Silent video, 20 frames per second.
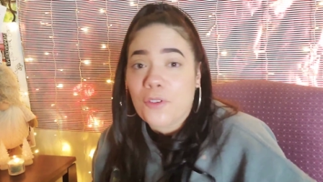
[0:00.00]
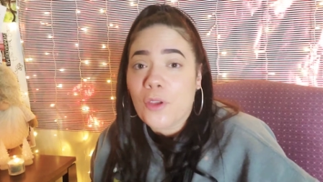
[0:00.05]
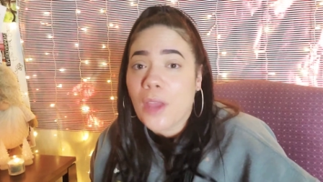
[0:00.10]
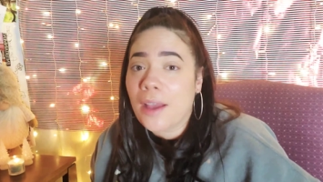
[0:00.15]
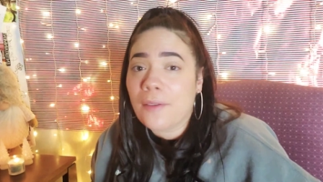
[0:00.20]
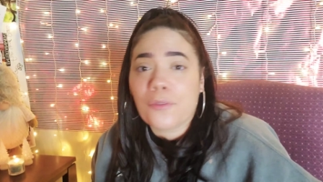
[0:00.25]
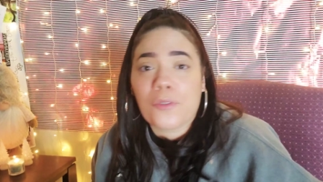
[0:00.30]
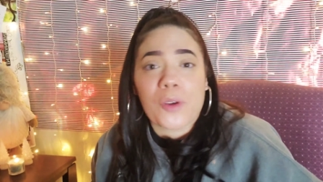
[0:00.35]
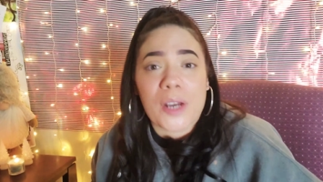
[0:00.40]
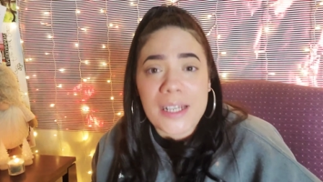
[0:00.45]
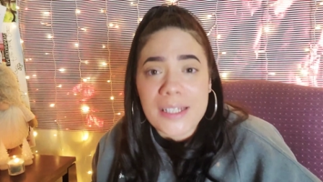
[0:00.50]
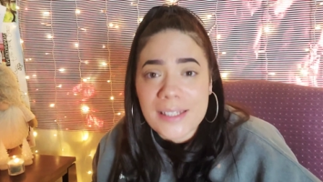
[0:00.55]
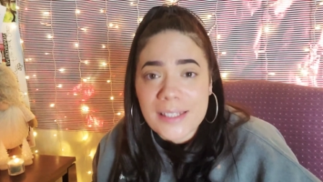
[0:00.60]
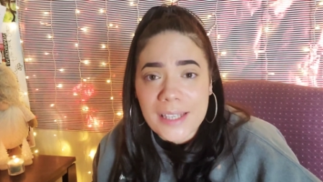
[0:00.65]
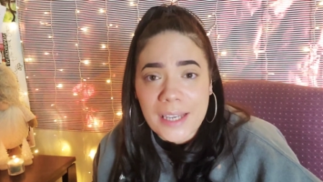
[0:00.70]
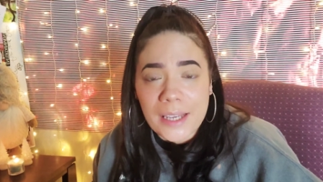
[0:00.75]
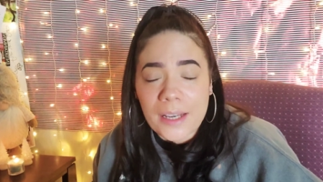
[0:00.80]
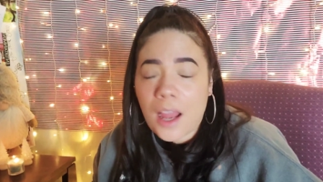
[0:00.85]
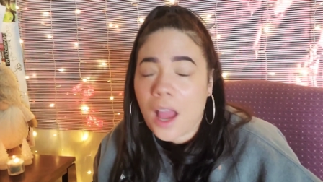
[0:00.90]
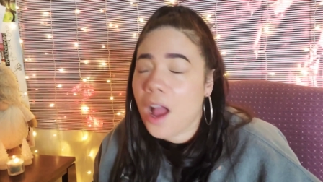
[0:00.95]
have great
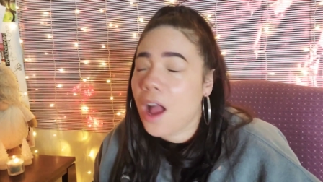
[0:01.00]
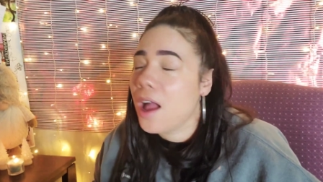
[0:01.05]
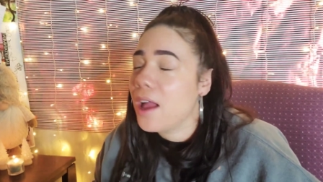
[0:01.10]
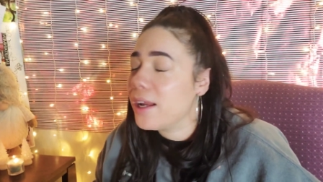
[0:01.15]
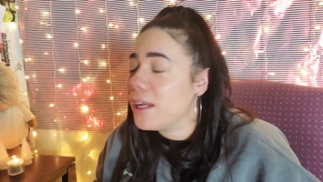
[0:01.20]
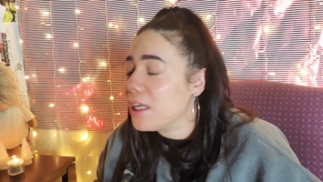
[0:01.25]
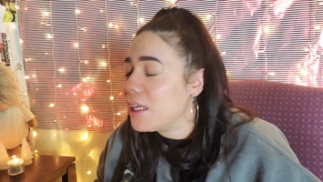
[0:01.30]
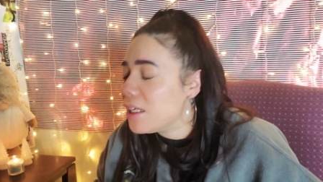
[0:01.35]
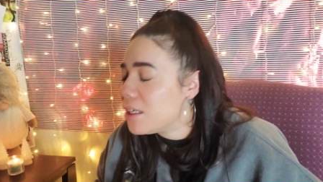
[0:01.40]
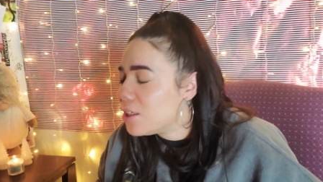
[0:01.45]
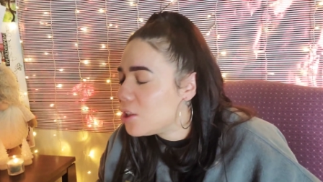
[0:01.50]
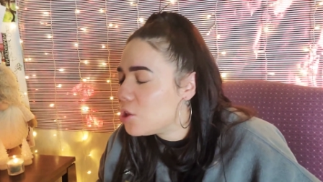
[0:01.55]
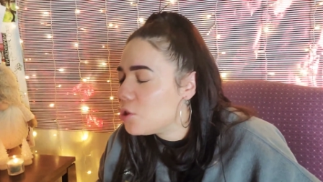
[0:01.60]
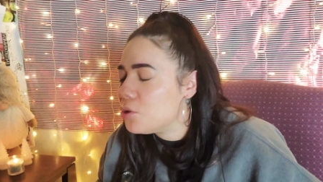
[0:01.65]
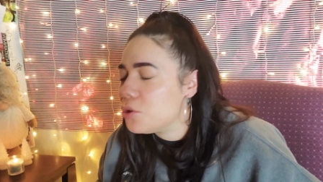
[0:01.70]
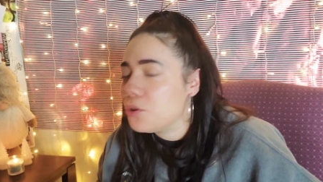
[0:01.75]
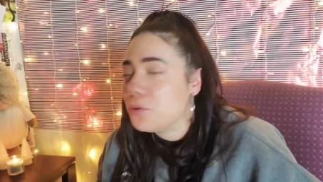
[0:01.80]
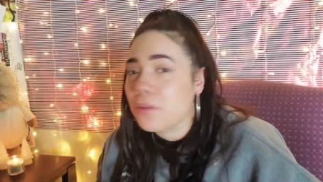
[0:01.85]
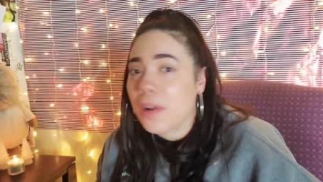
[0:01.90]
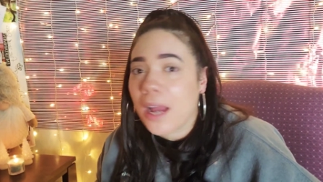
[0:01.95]
skin, honey,
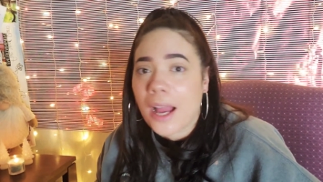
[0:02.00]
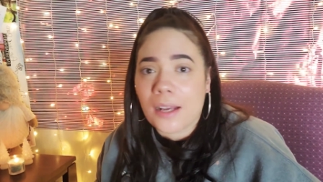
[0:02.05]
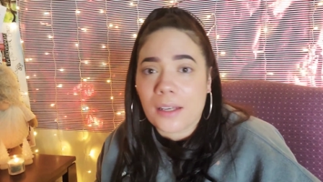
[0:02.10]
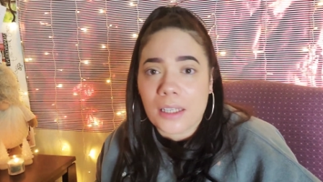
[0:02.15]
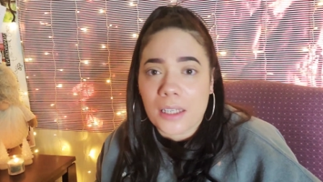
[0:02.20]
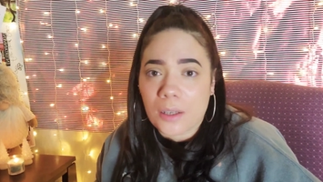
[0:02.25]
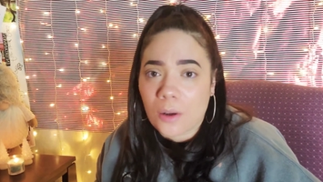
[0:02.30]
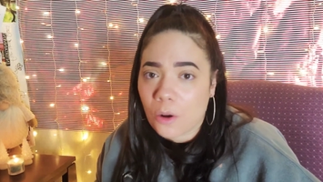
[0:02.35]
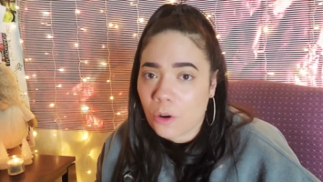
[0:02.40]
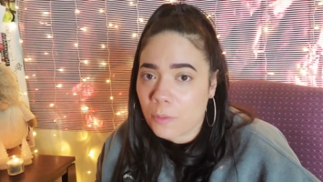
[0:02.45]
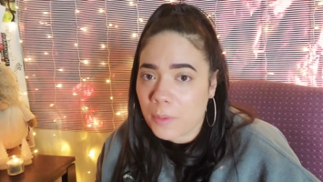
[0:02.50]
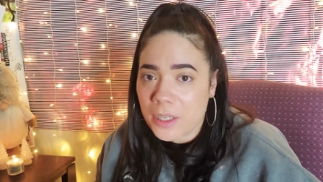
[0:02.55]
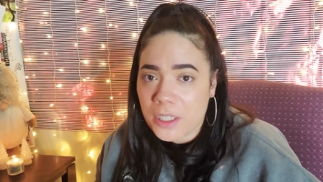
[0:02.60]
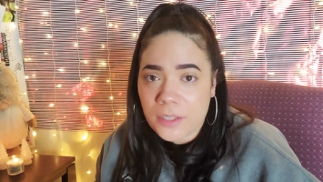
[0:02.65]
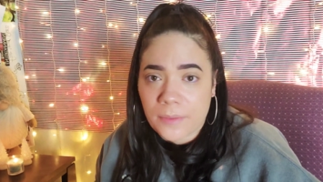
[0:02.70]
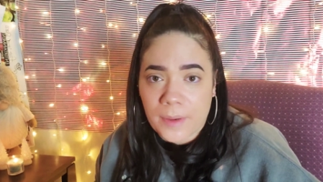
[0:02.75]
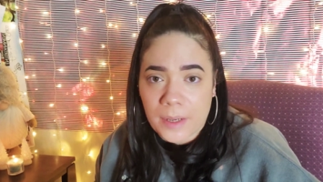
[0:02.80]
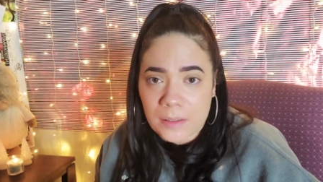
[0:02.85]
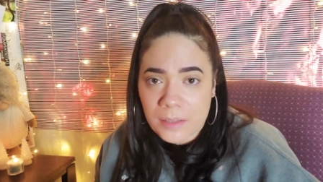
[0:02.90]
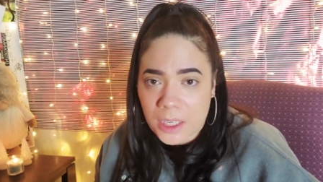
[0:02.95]
you do not need a whole
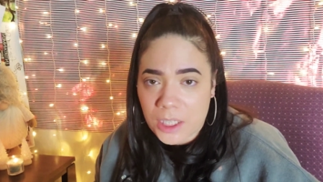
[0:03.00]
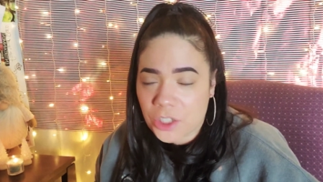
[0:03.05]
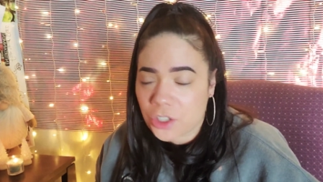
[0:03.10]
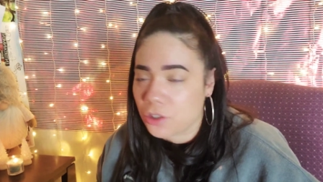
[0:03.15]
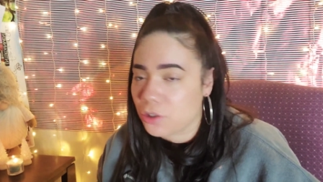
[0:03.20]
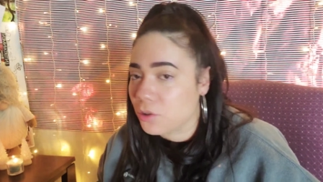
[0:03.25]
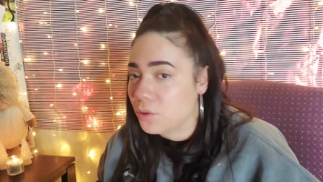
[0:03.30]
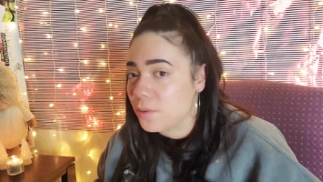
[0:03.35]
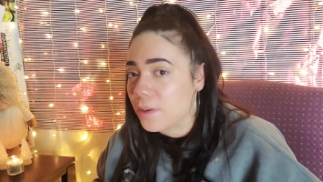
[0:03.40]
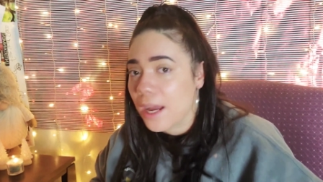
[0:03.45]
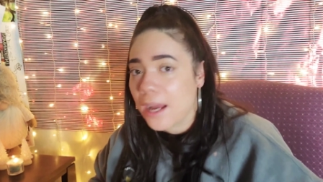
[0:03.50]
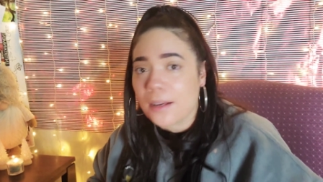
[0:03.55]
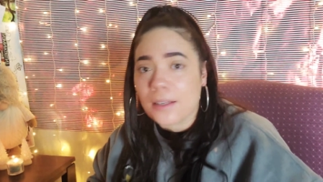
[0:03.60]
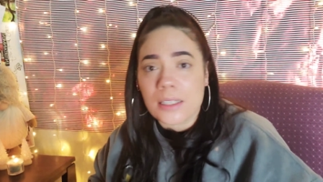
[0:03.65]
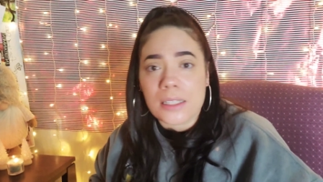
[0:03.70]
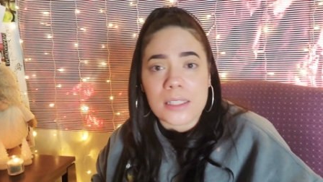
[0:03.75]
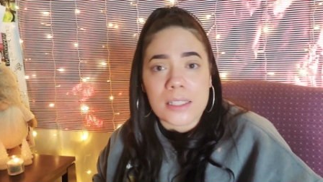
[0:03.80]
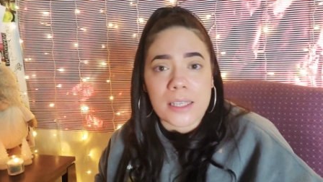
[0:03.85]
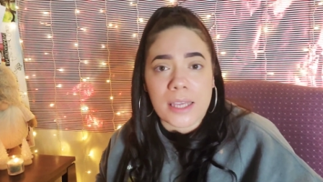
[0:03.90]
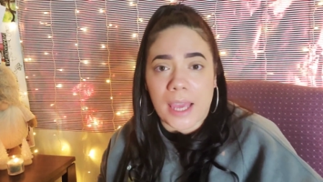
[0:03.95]
bunch of foundation. You do not
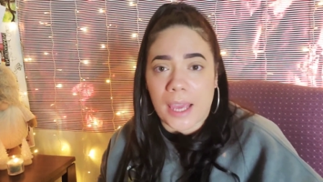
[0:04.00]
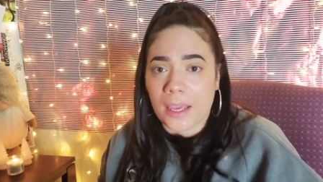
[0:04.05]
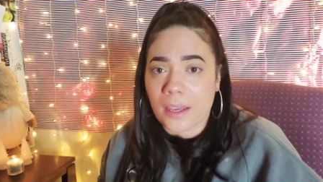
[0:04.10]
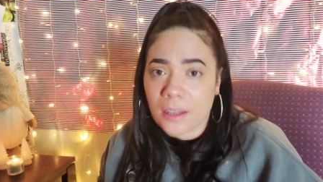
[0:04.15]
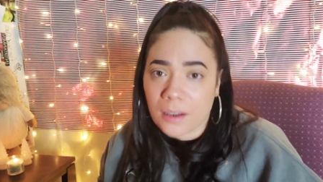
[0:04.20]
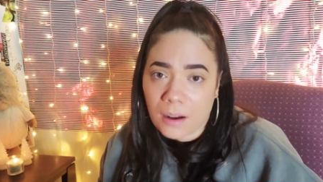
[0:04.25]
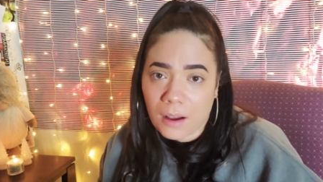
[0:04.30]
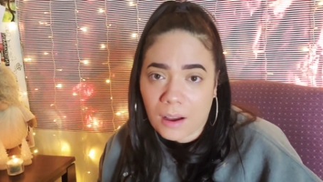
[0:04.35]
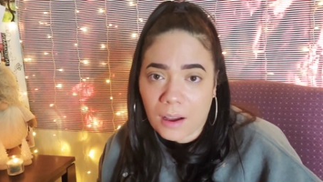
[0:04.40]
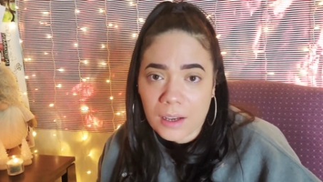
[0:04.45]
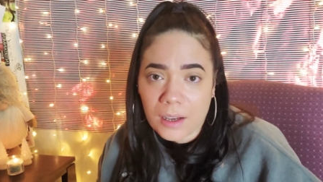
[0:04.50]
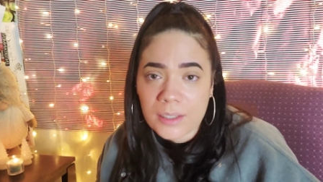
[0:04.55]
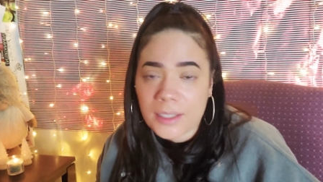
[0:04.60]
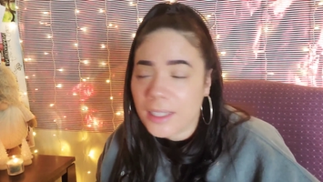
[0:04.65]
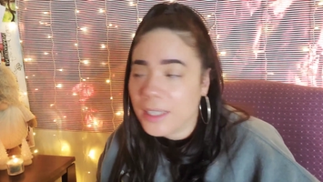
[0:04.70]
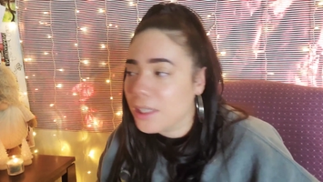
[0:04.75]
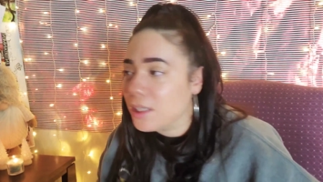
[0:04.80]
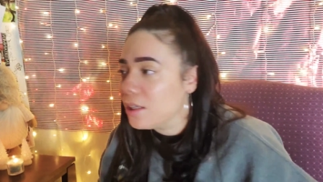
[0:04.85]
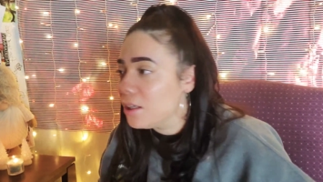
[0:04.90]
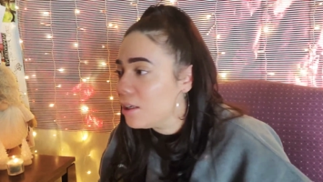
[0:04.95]
need to cake it on.
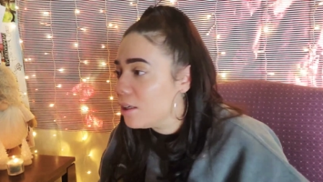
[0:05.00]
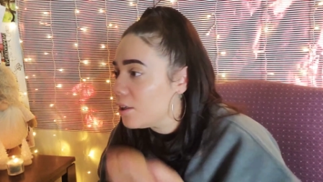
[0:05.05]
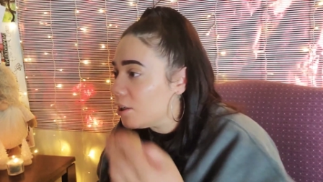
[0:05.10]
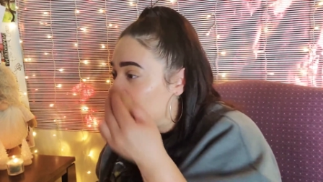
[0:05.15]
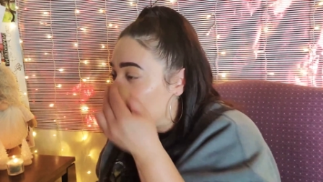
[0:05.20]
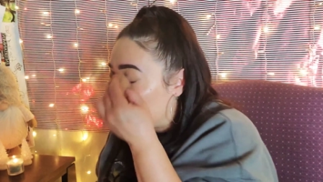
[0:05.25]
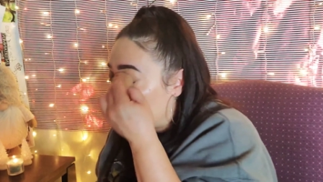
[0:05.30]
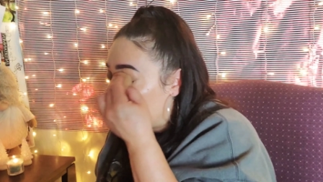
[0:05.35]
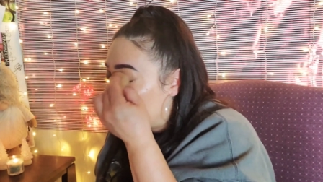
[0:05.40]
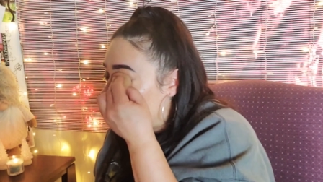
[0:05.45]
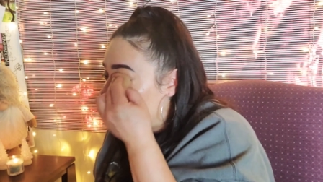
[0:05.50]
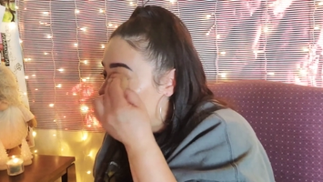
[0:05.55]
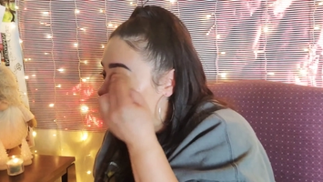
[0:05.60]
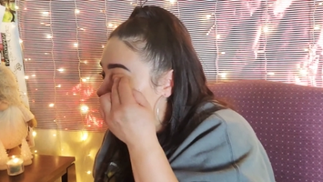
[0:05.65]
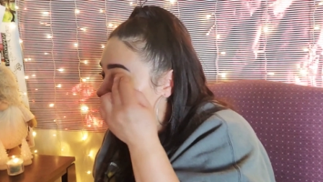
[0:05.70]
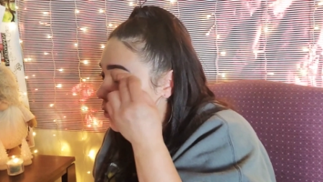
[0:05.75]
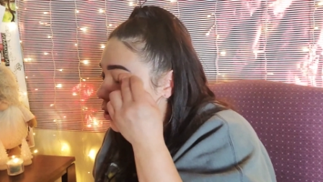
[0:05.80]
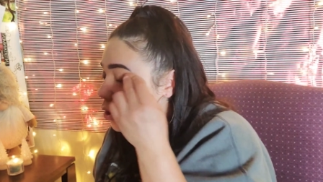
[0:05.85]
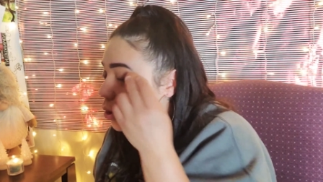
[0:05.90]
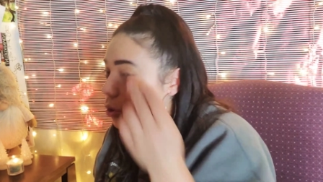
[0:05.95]
You know,
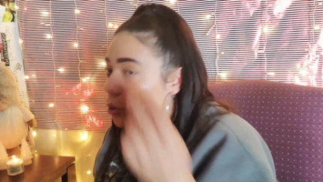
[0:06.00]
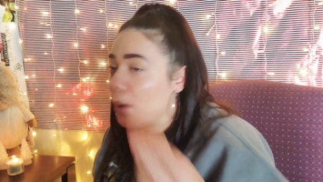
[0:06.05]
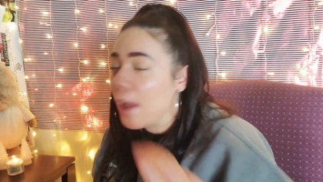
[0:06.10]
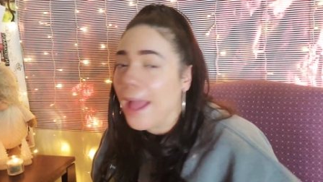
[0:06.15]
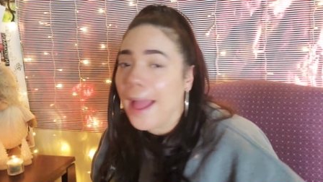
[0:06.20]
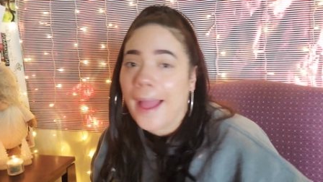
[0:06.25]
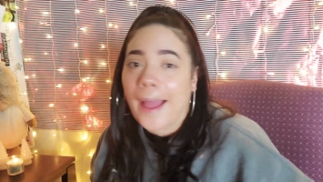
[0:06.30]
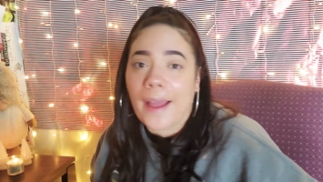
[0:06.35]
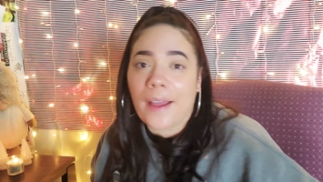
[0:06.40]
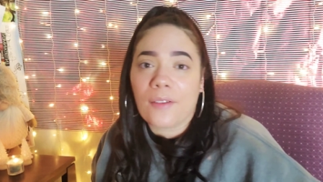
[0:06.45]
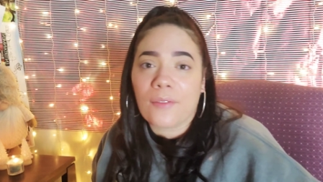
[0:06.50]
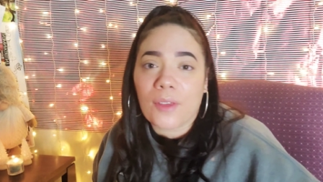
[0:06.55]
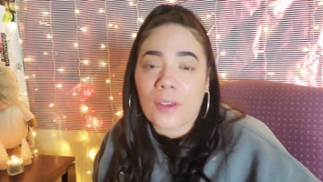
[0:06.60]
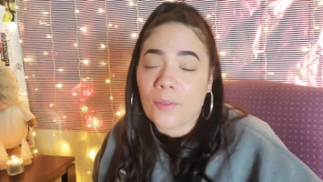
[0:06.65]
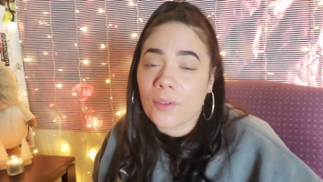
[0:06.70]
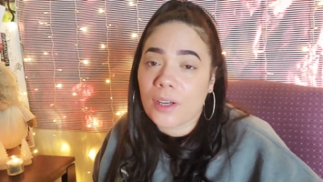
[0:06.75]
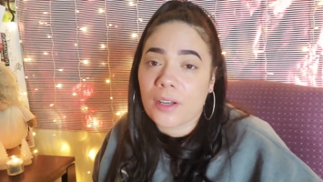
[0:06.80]
if you have